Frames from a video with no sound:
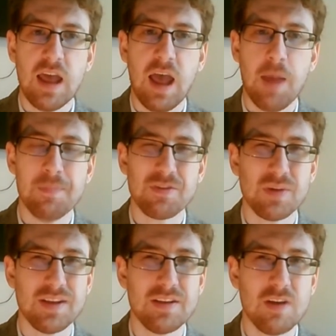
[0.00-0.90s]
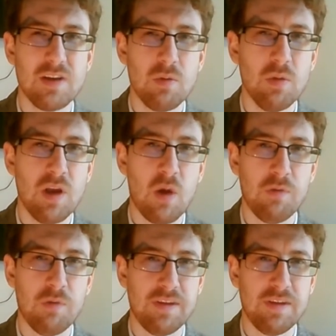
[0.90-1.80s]
Um, so I don't
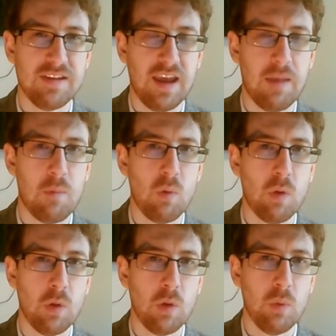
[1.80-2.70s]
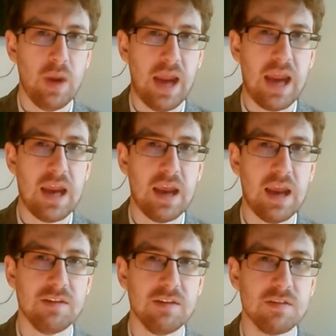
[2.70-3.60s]
know if it's him, although he
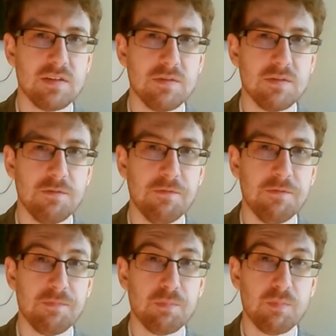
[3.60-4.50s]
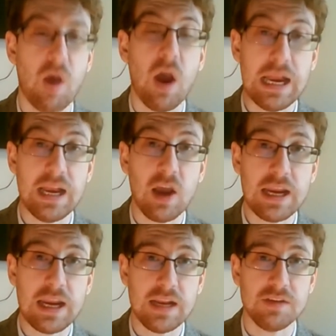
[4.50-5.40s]
is highly
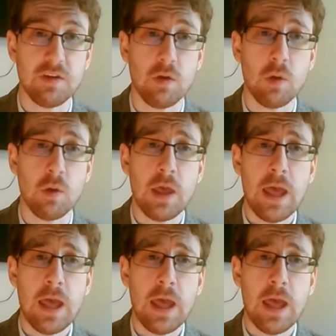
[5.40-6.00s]
likely to.